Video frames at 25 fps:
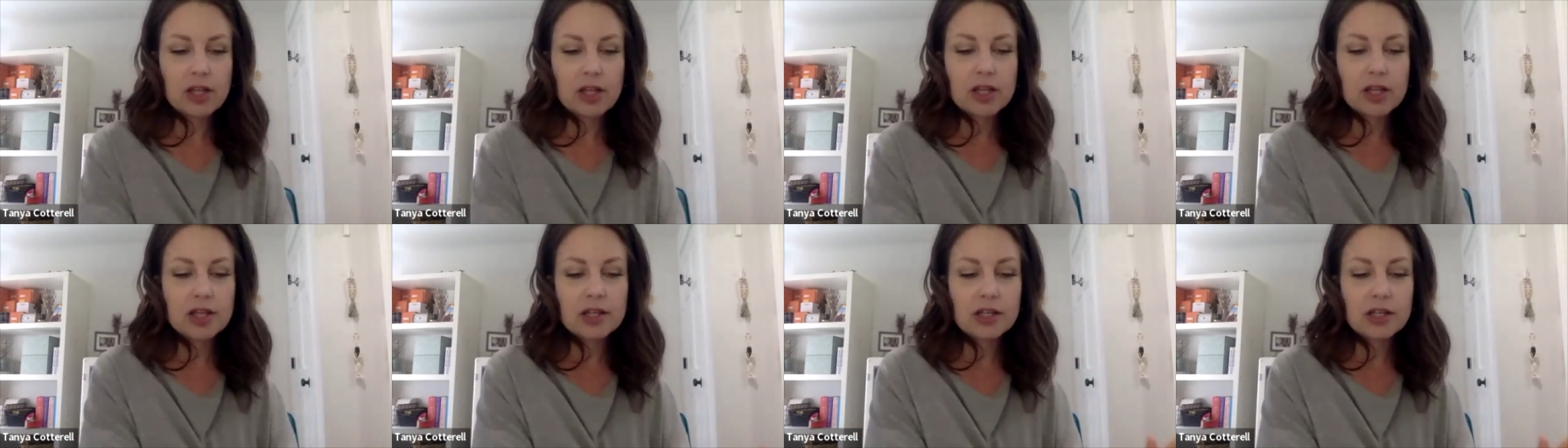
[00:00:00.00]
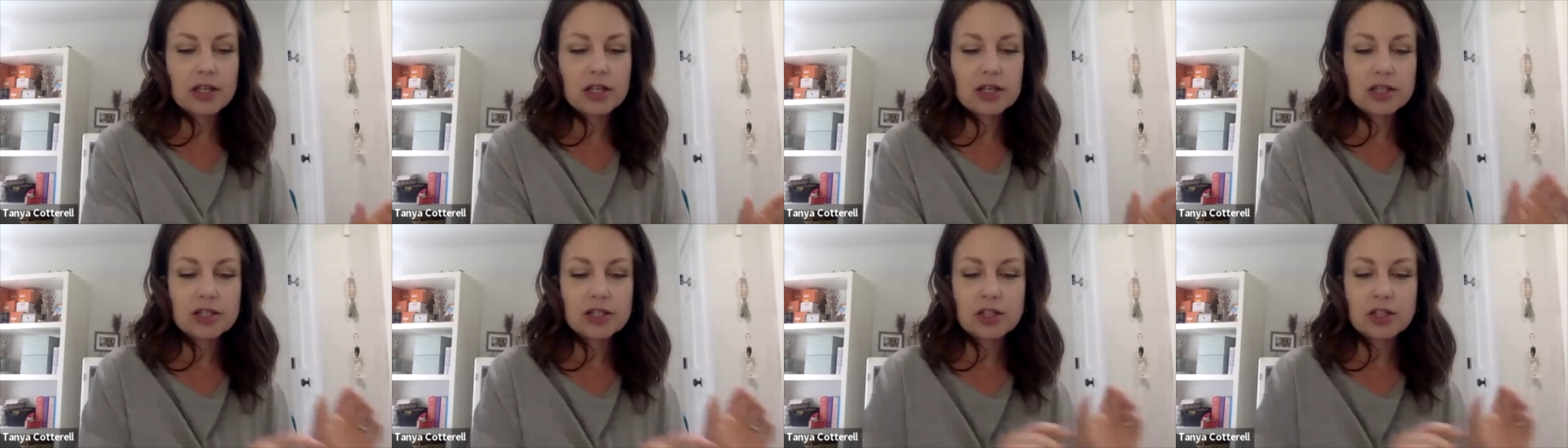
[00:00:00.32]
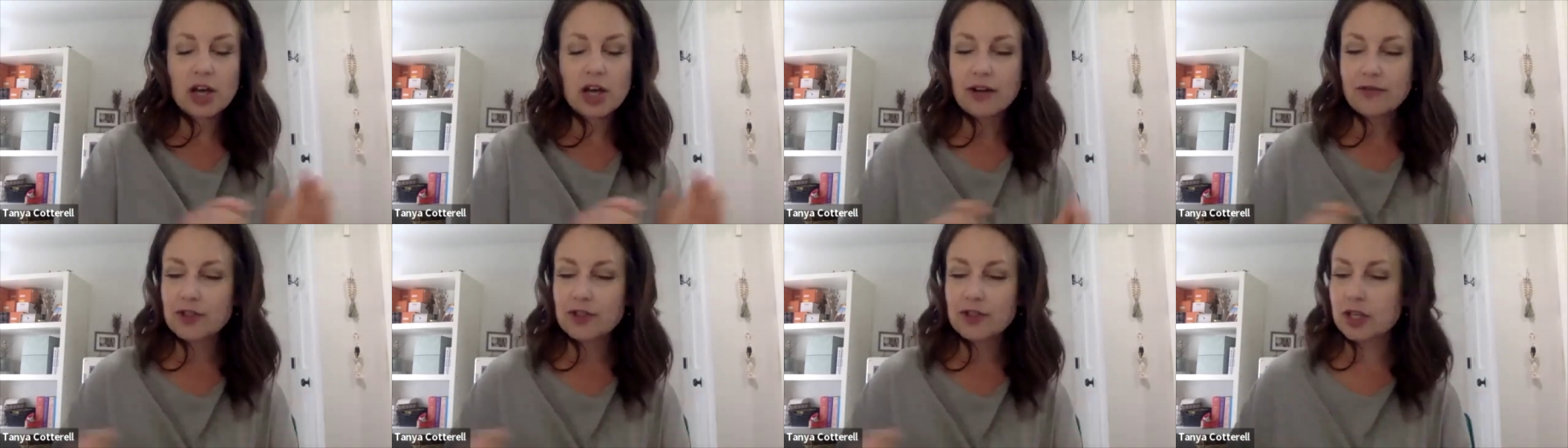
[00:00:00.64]
The
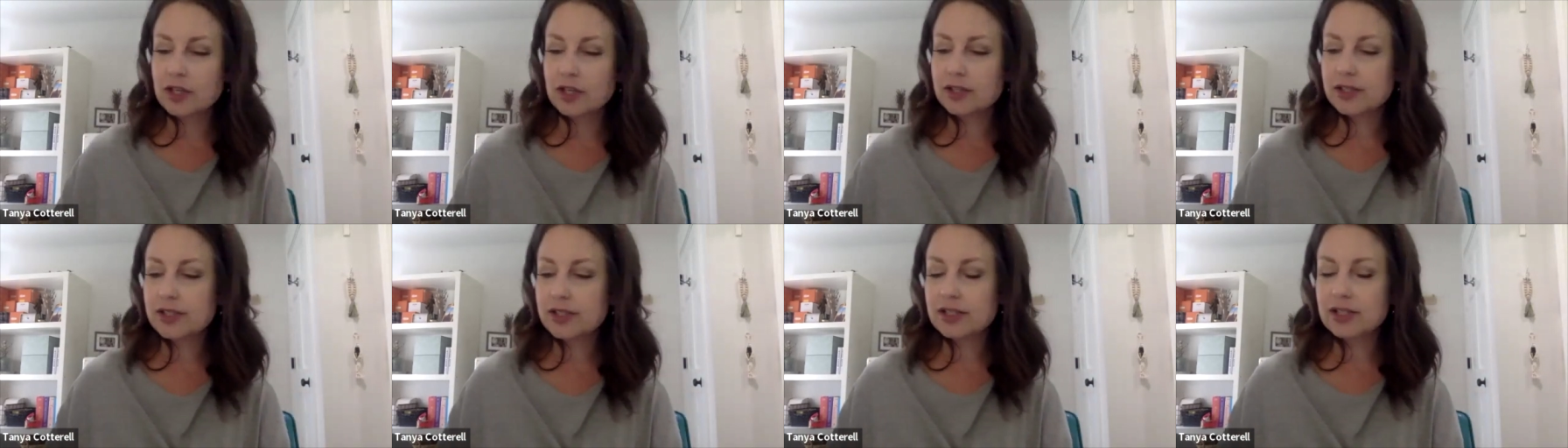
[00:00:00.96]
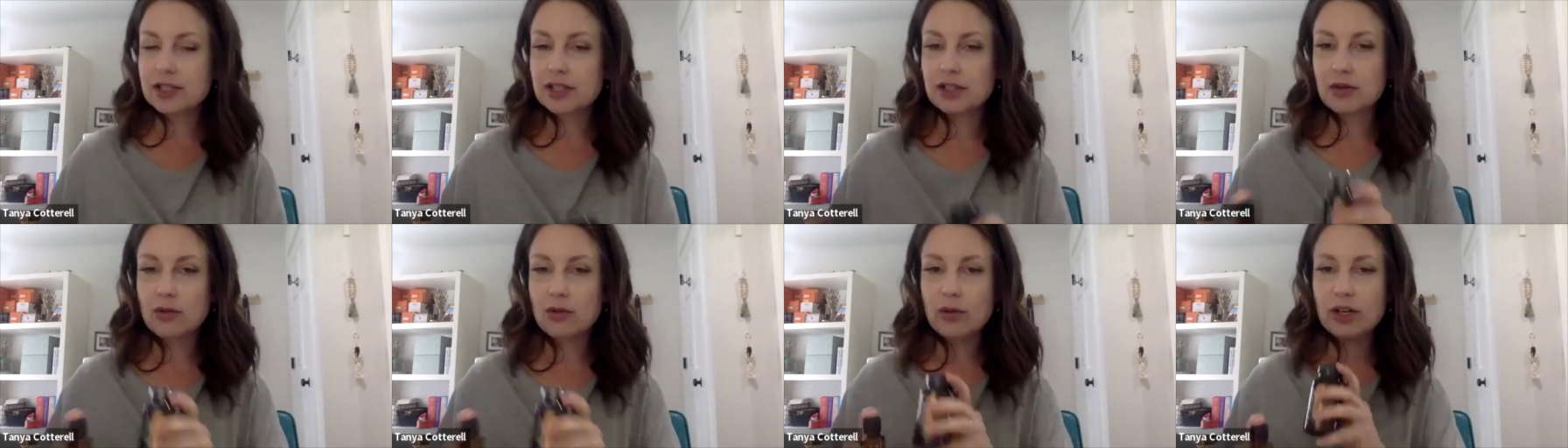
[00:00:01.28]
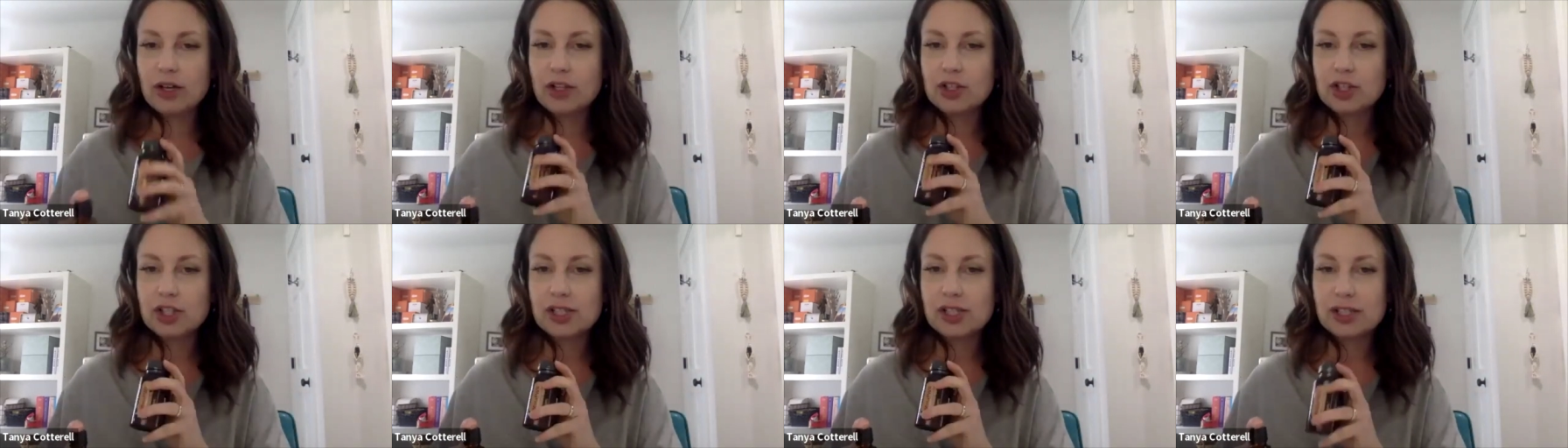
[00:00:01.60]
soft gels is the
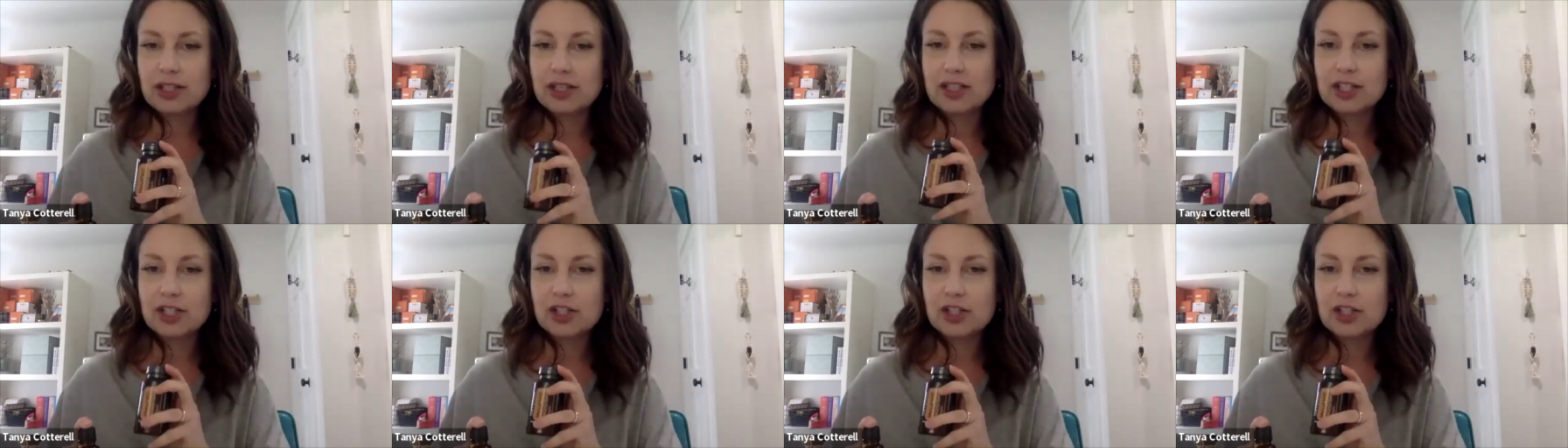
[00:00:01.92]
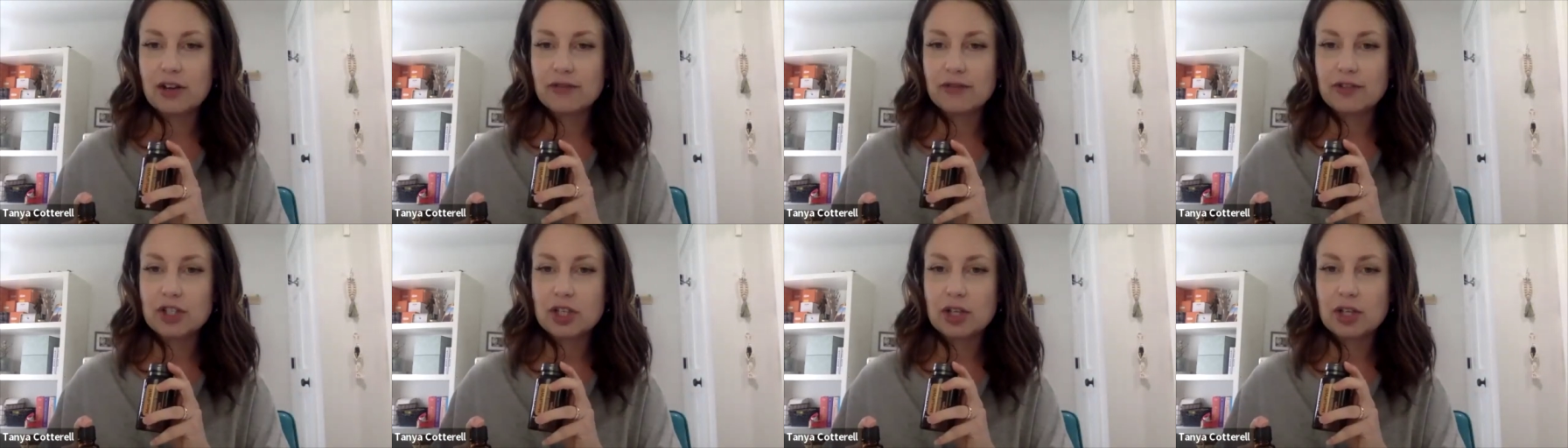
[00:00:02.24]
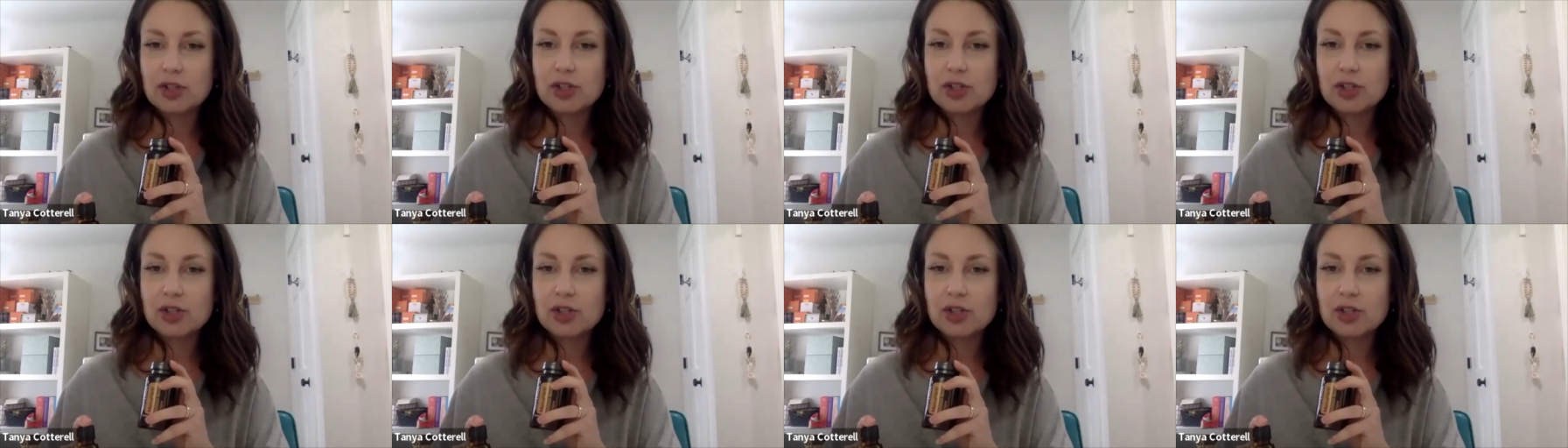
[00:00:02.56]
oil just in a soft gel.